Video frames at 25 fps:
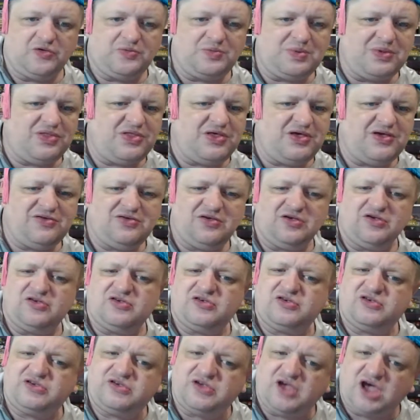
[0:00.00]
But this is
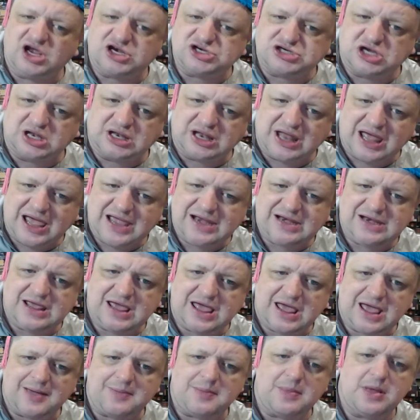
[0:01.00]
such a light
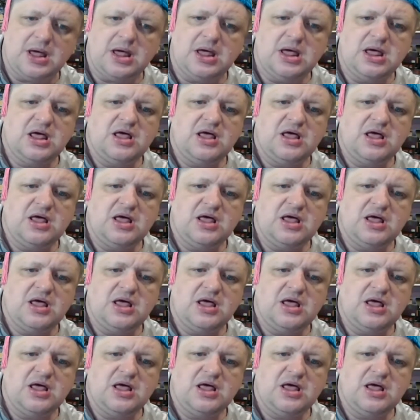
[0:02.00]
game